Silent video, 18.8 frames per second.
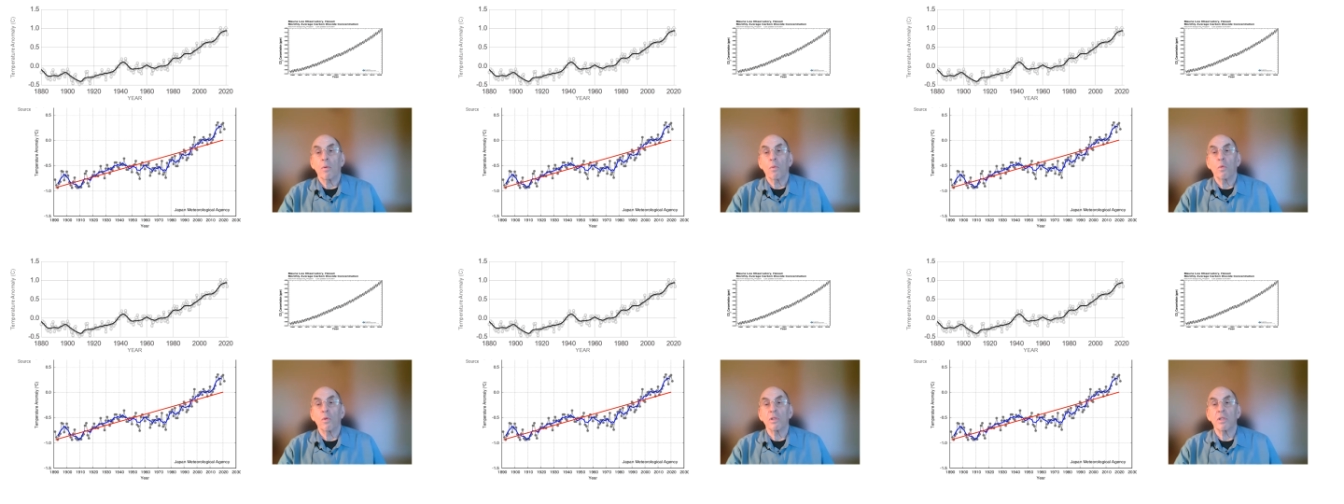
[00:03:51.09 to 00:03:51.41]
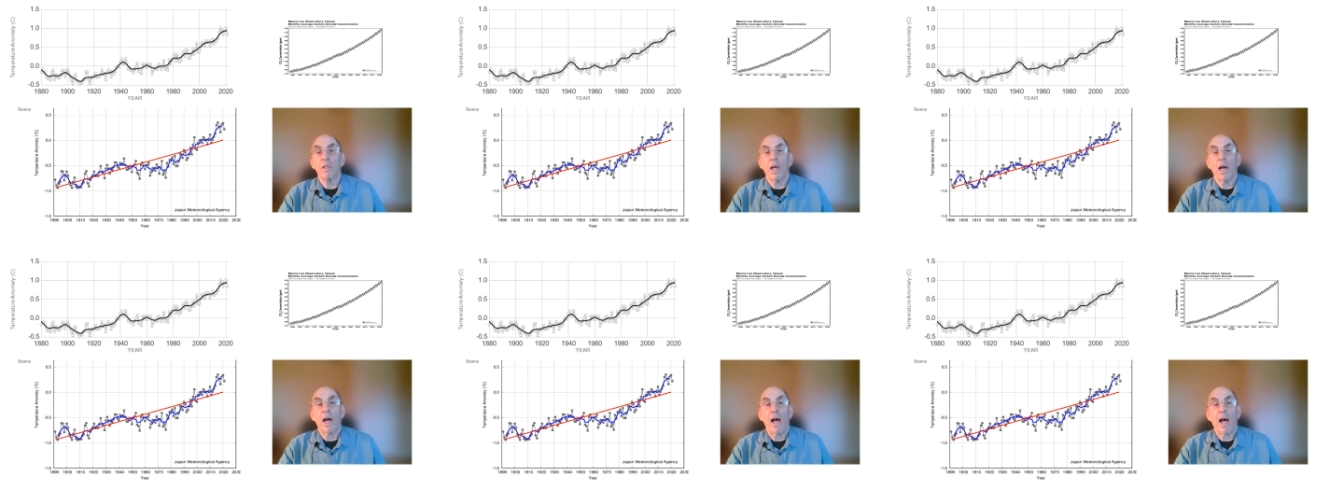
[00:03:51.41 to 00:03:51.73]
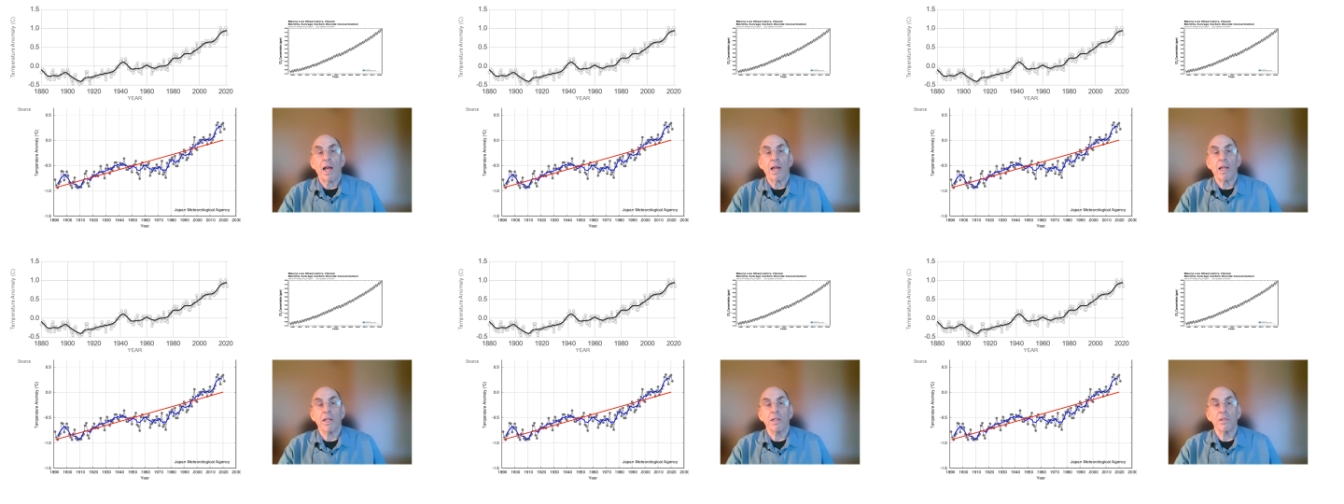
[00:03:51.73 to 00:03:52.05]
was the
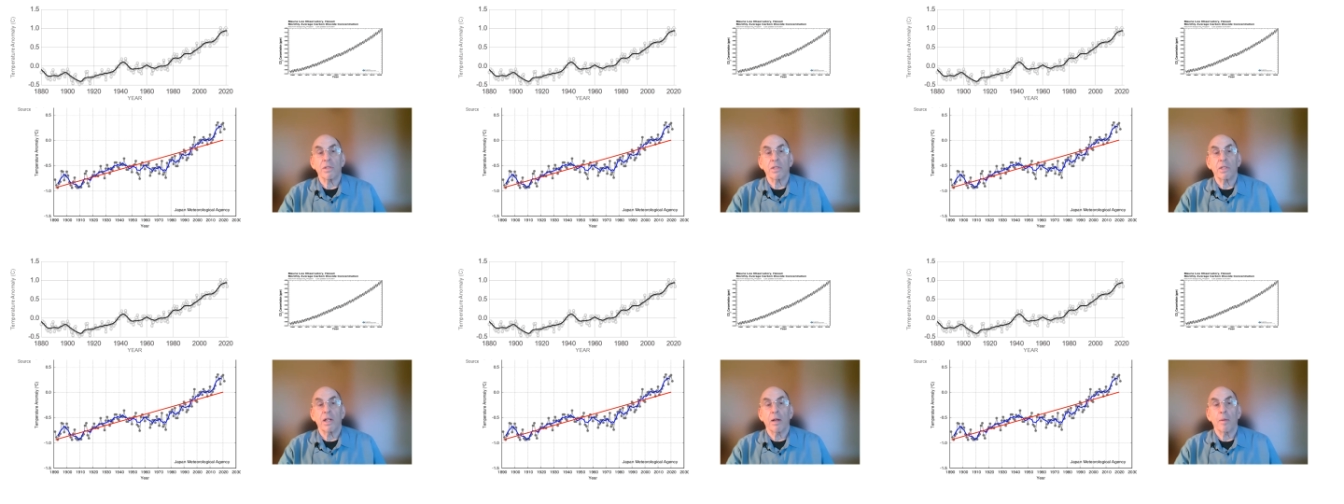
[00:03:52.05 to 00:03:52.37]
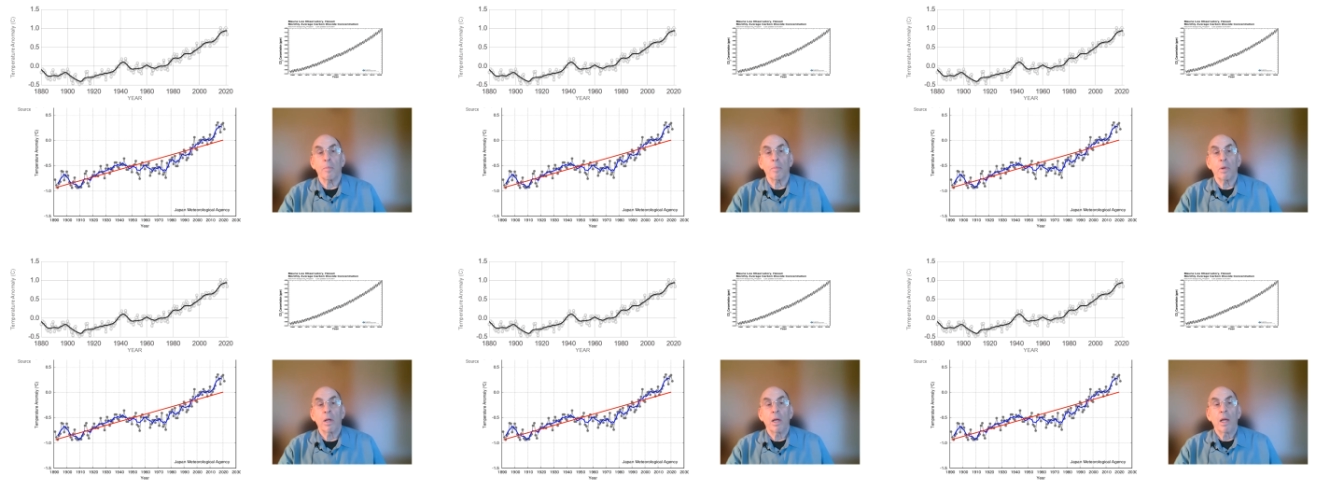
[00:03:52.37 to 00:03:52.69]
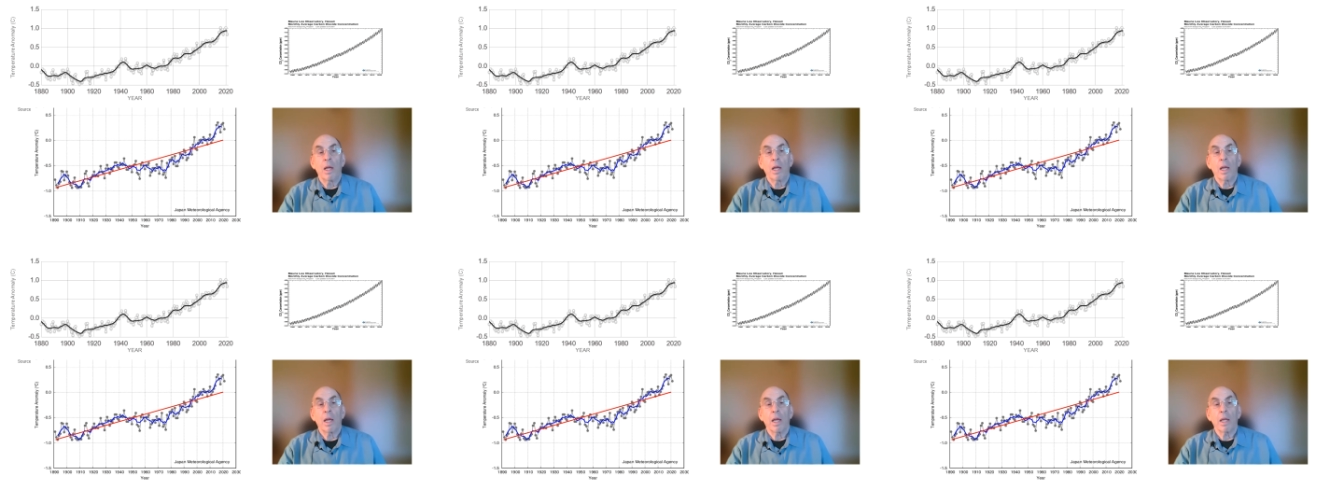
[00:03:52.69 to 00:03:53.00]
highest step
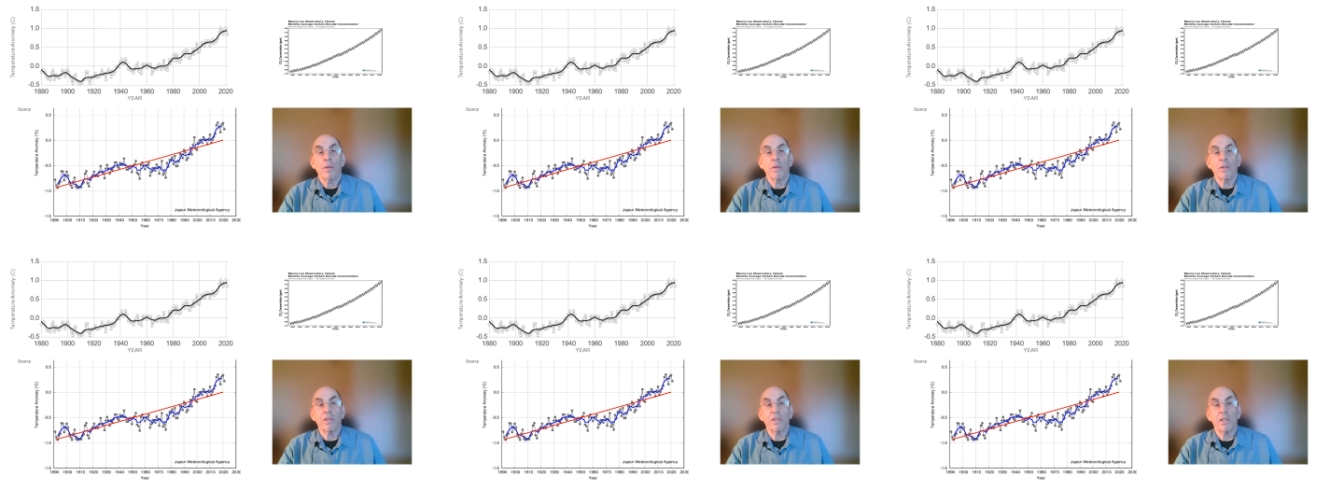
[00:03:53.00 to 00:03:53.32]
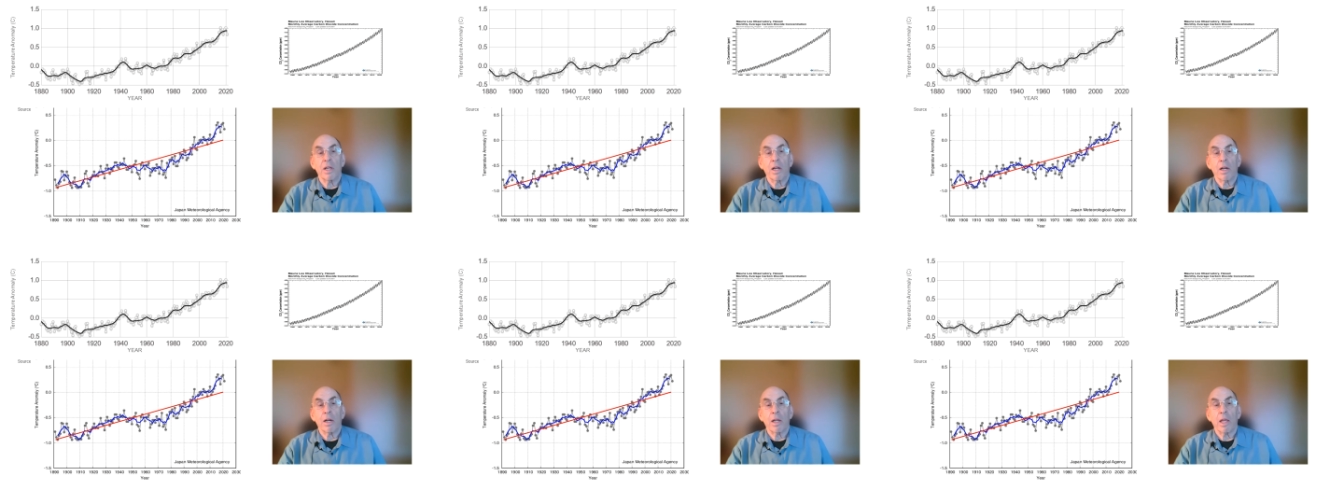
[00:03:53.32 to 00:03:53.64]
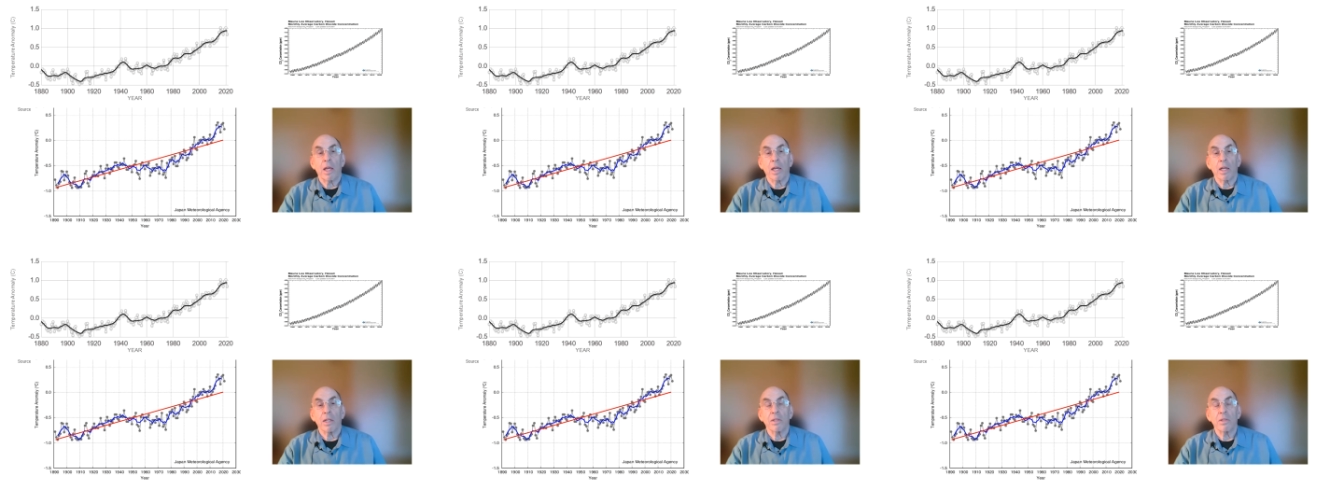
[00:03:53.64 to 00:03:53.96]
in the
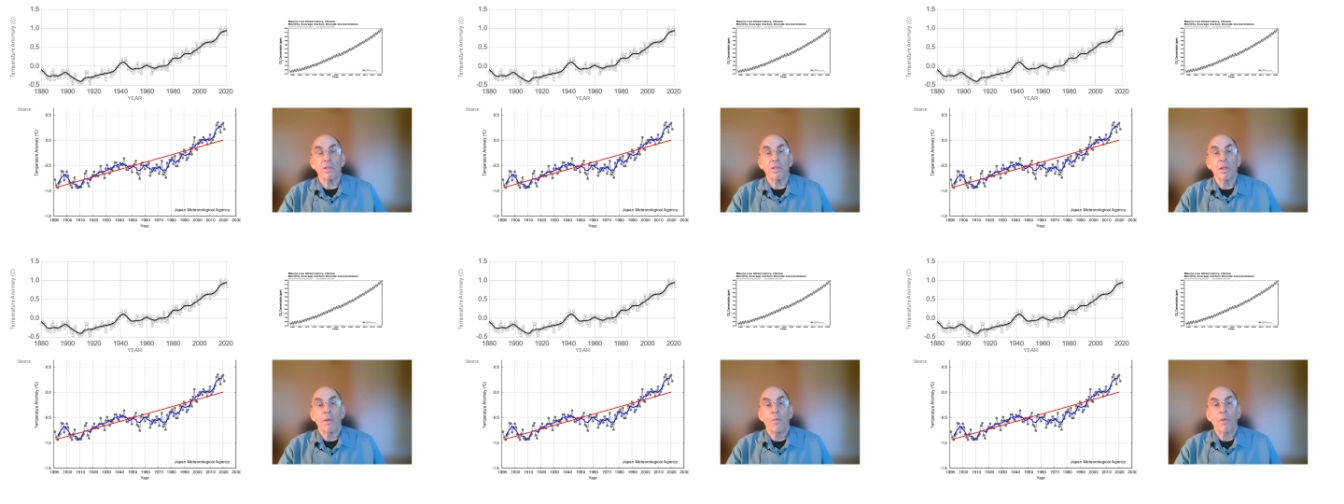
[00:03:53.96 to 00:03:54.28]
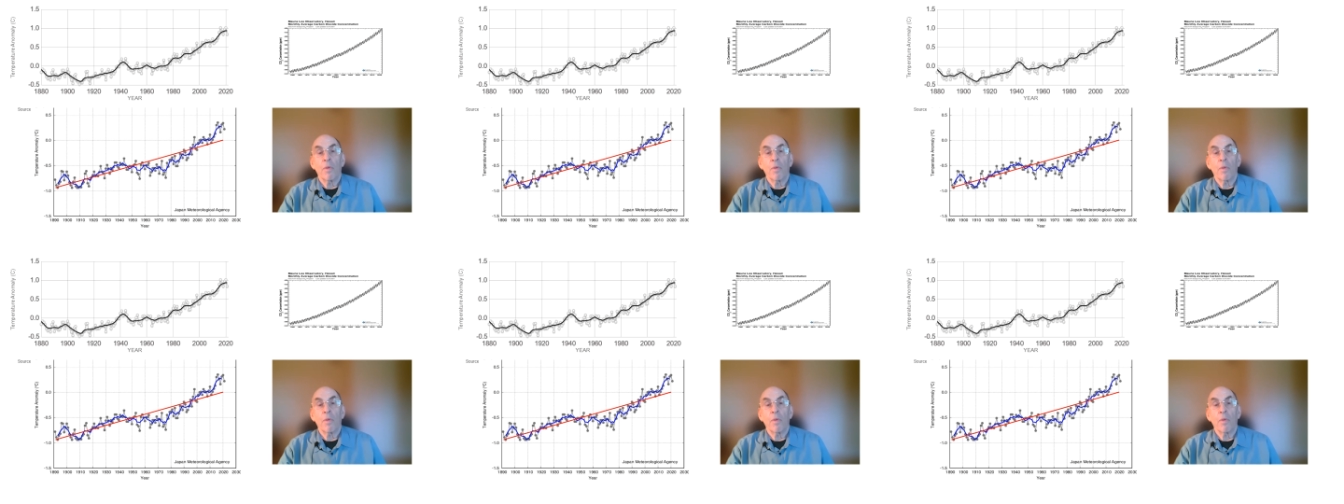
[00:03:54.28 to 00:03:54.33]
staircase